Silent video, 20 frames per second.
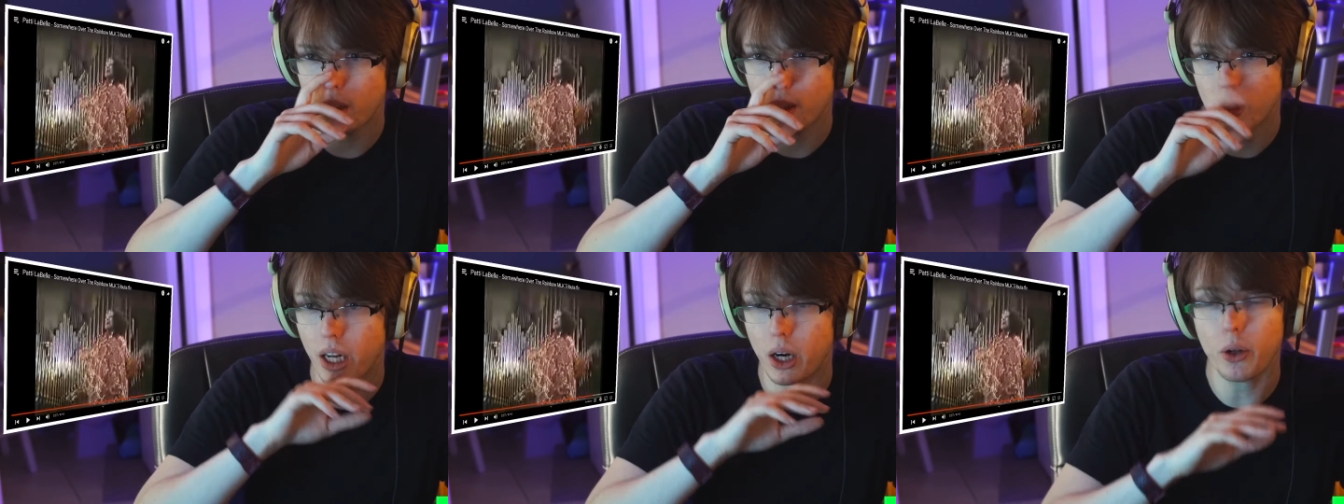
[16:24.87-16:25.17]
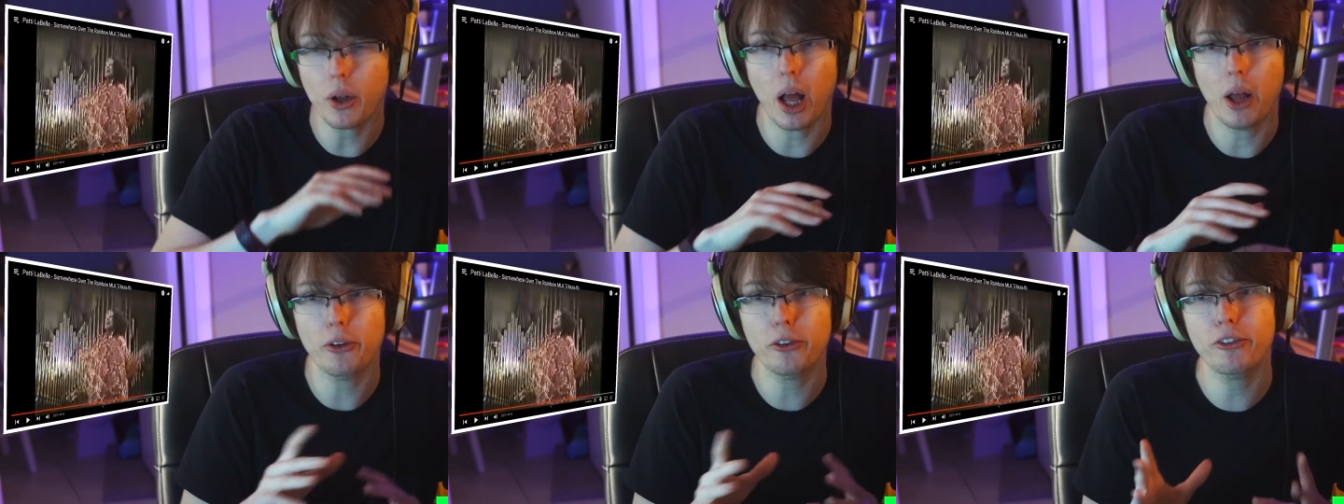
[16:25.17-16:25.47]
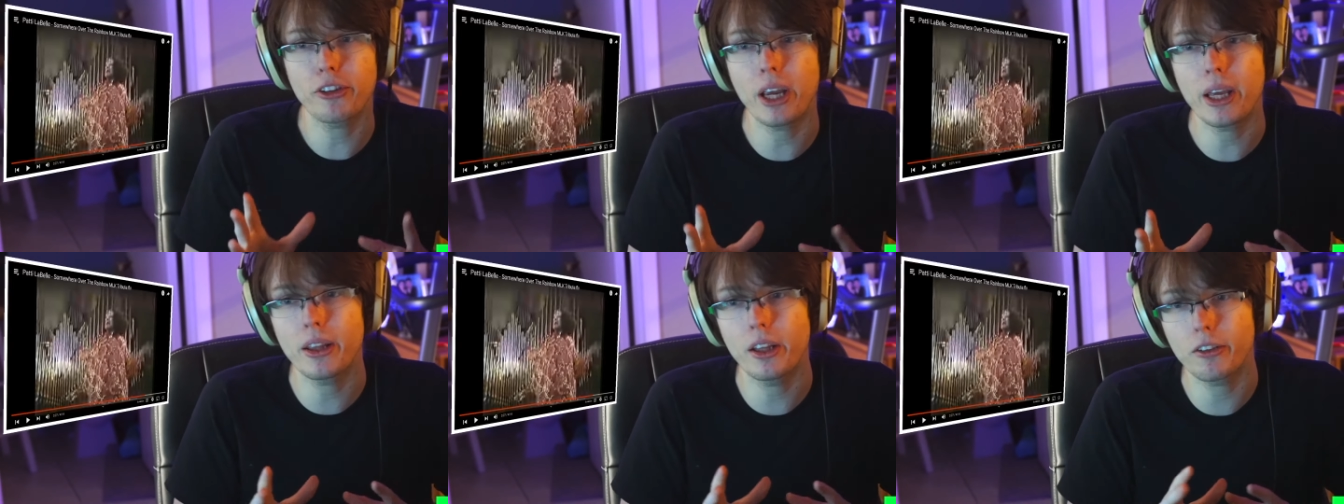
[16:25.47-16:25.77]
And I'll, I'll
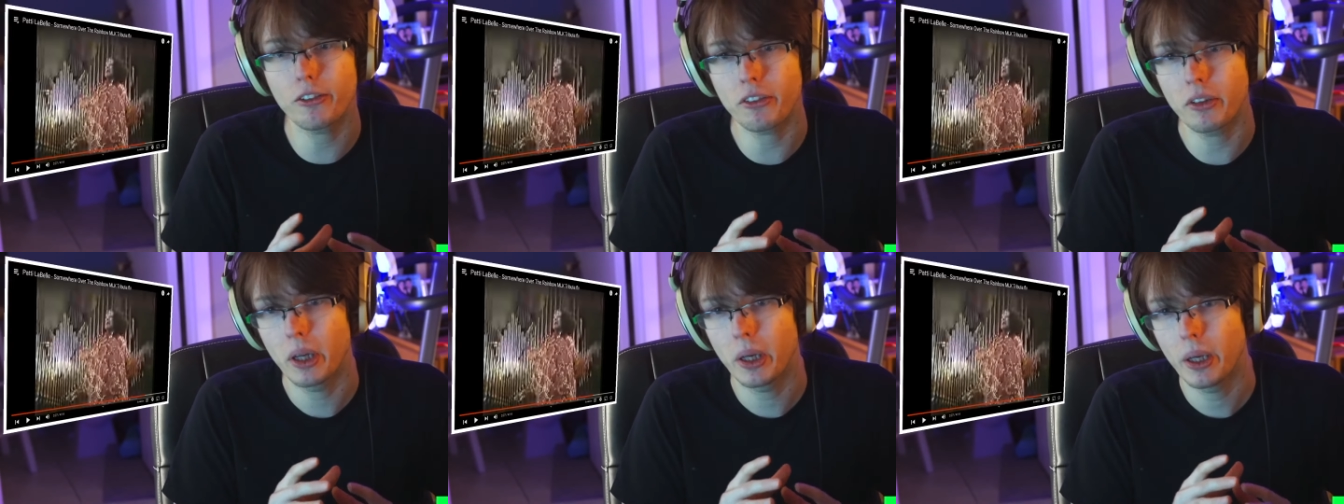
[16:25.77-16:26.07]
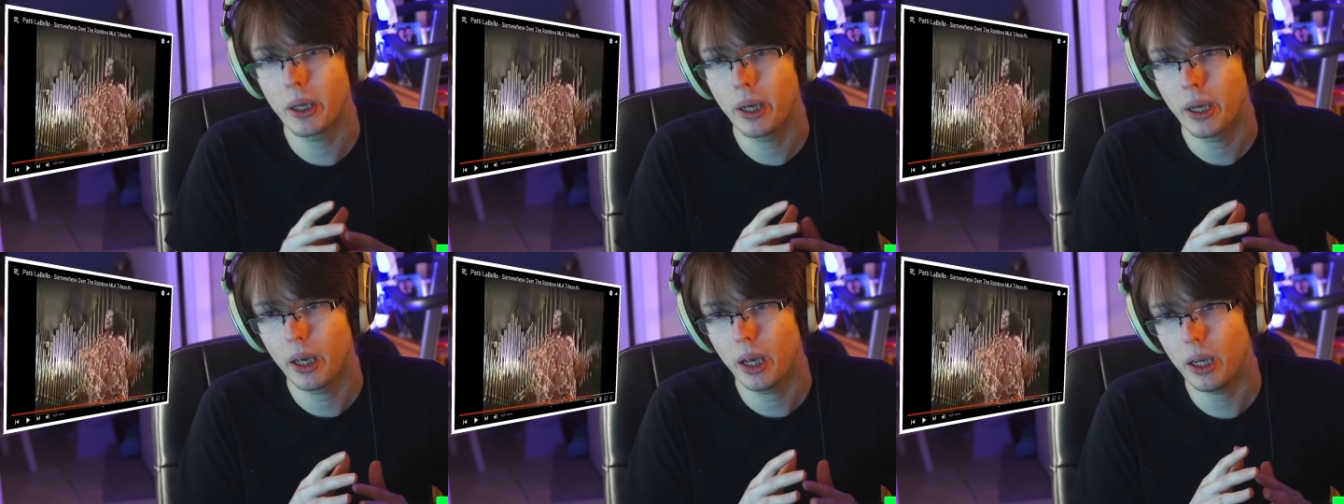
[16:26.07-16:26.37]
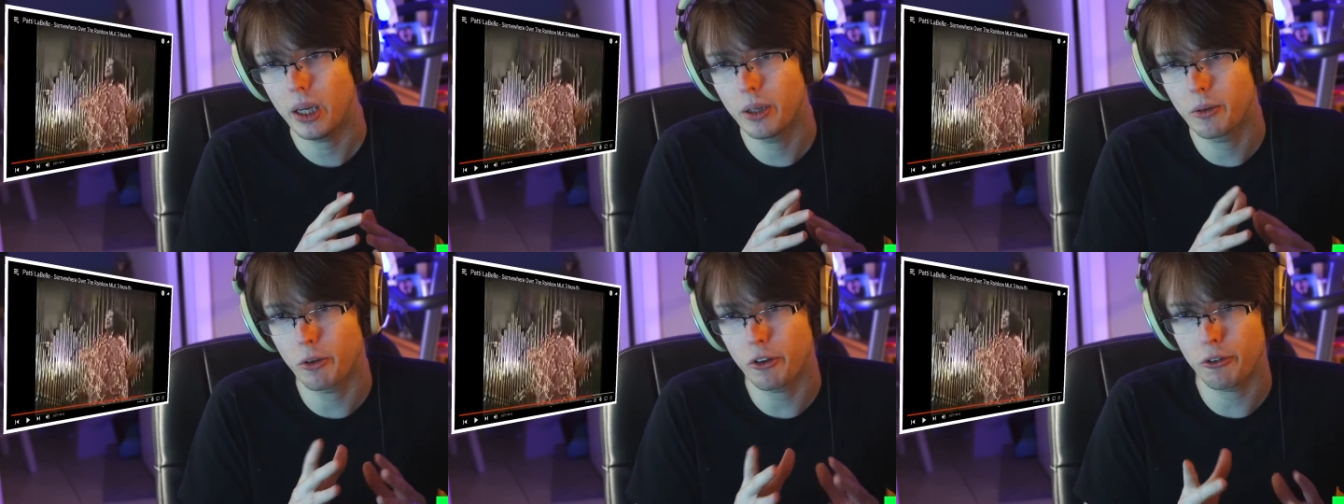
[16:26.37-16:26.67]
say this
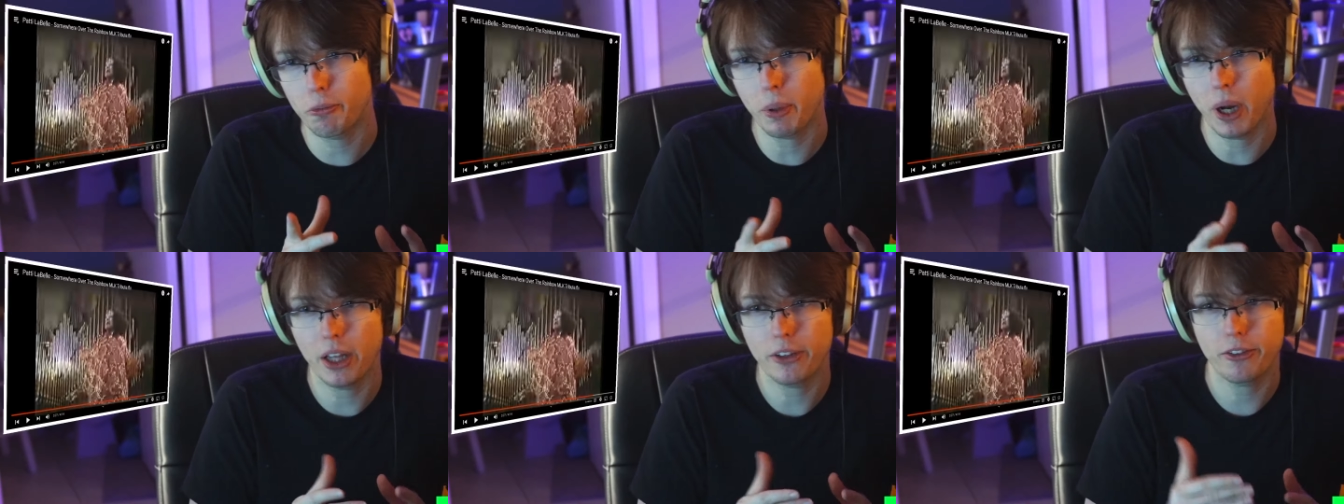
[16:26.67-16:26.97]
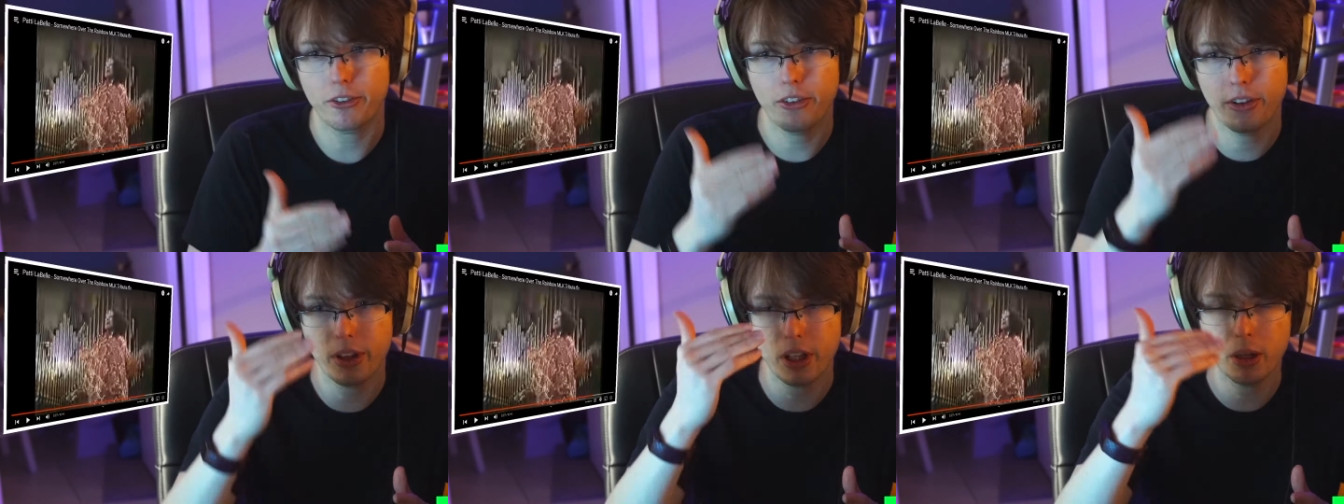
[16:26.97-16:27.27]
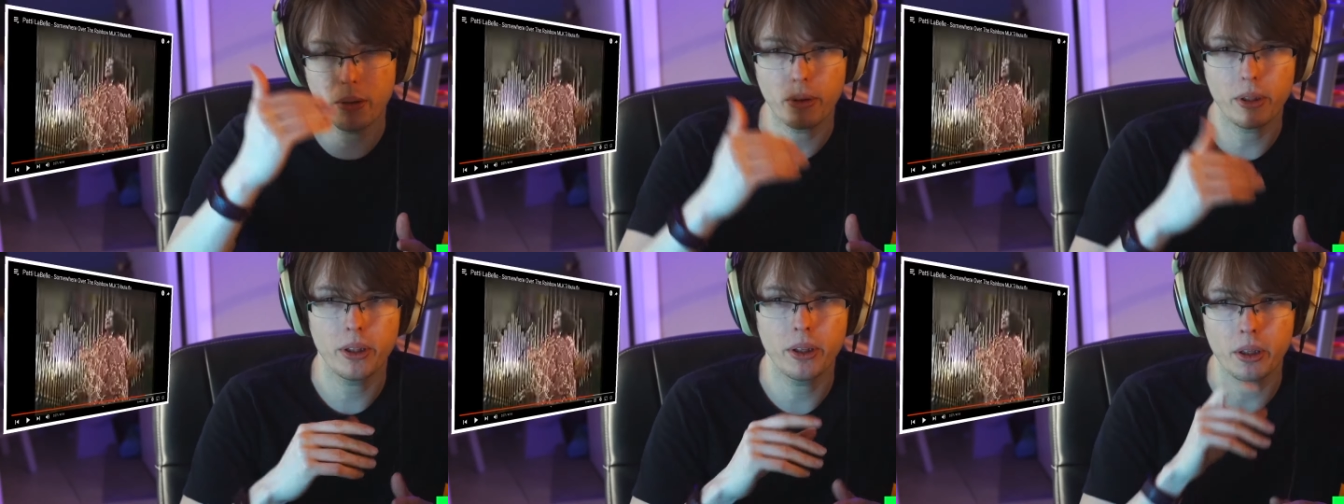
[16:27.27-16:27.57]
in response to
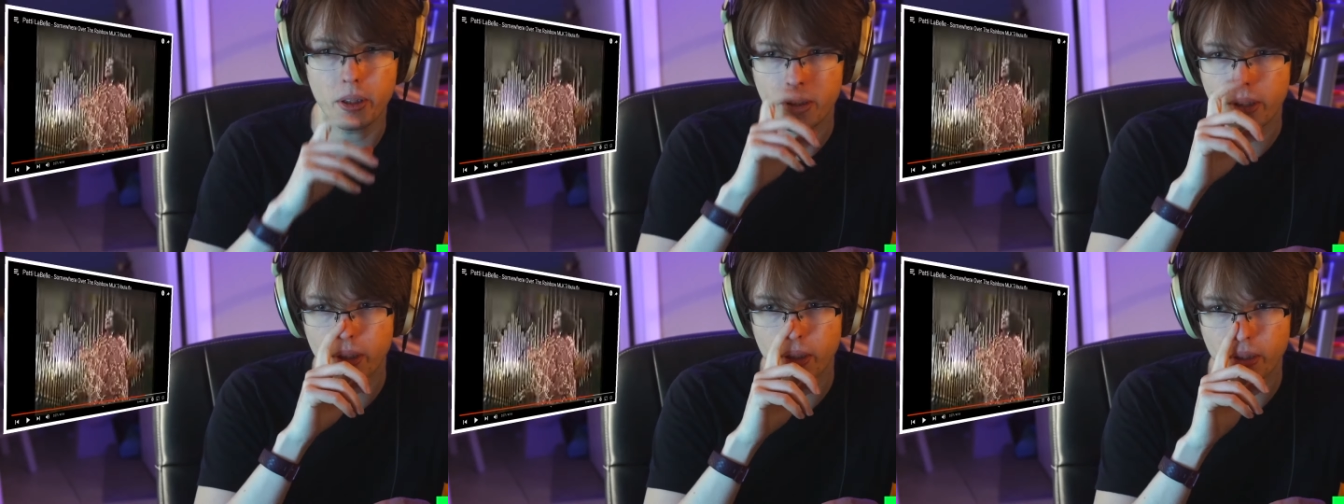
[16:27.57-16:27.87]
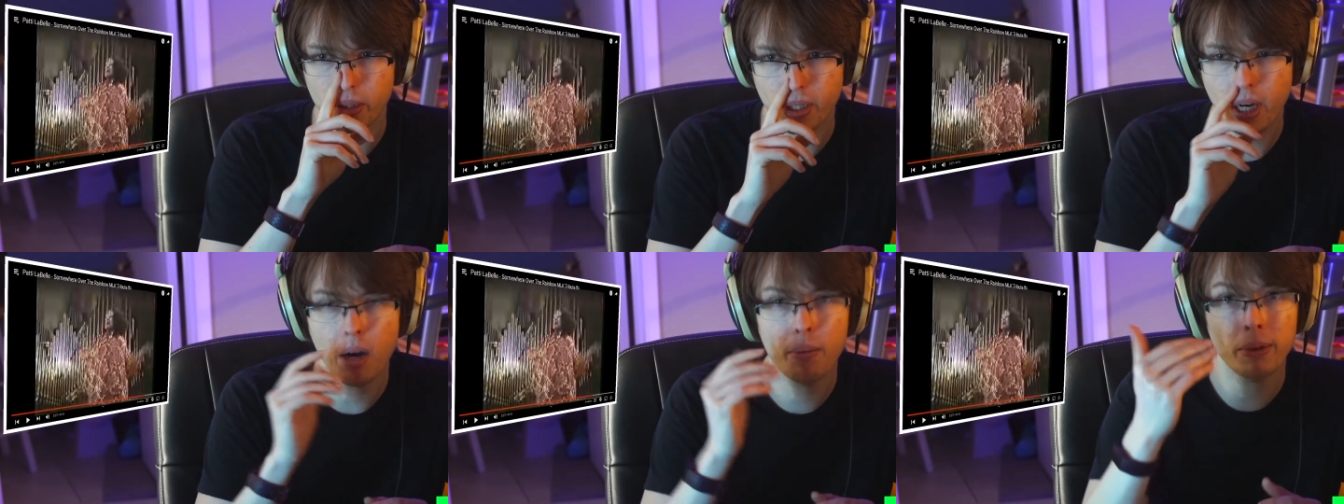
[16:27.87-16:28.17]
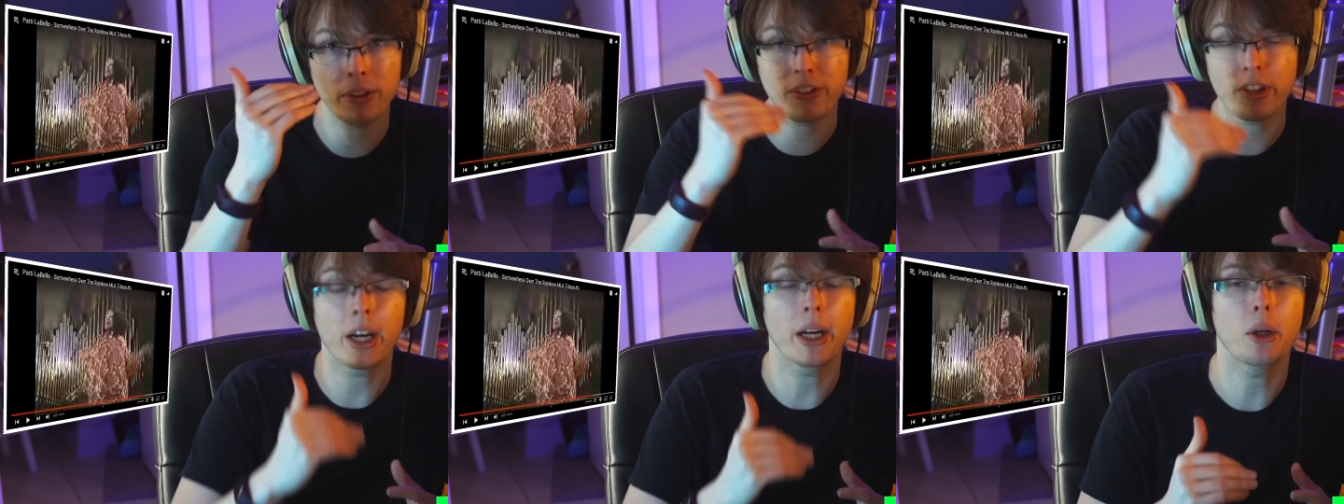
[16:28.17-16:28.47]
the the, the
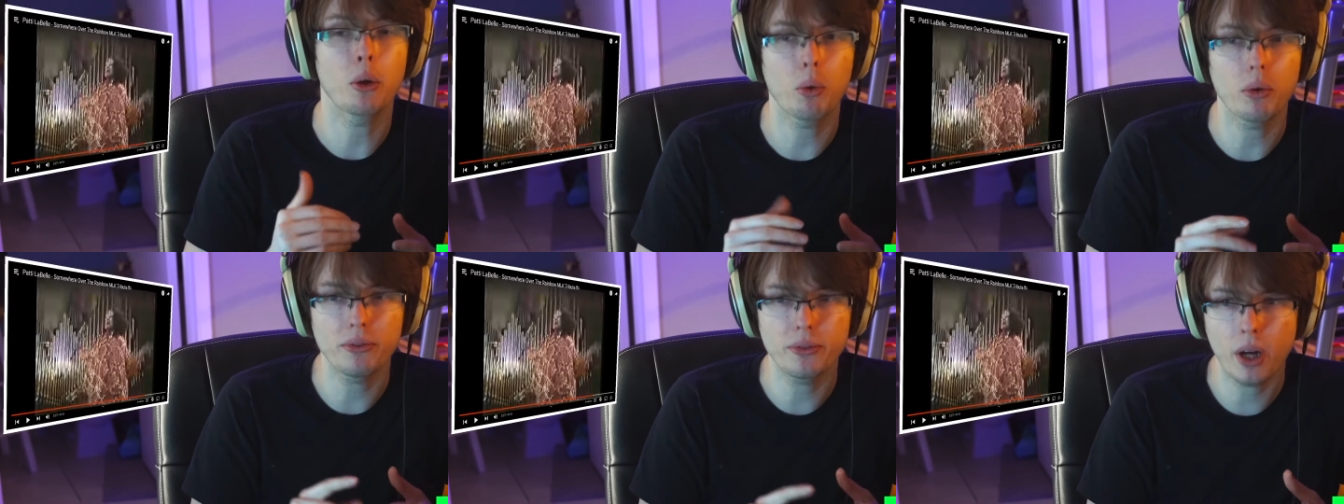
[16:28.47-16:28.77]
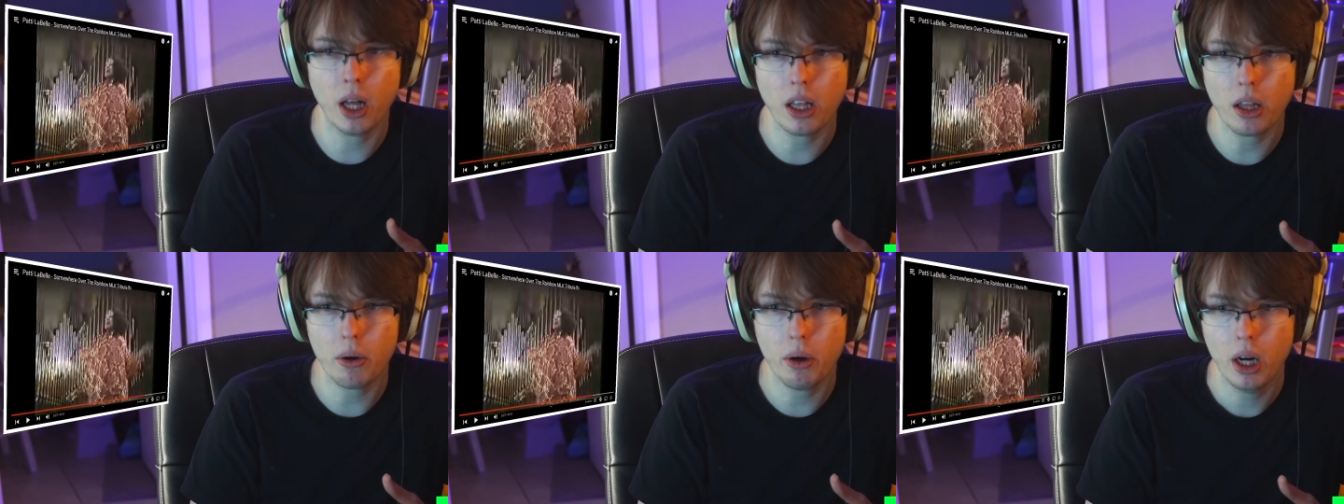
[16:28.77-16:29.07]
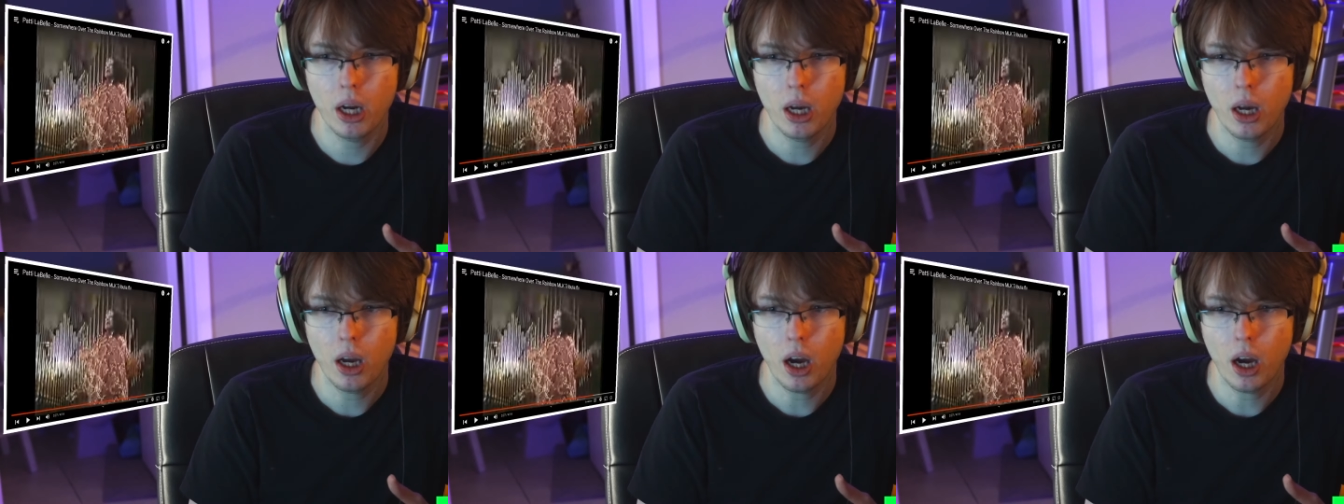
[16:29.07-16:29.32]
comments that I know will follow.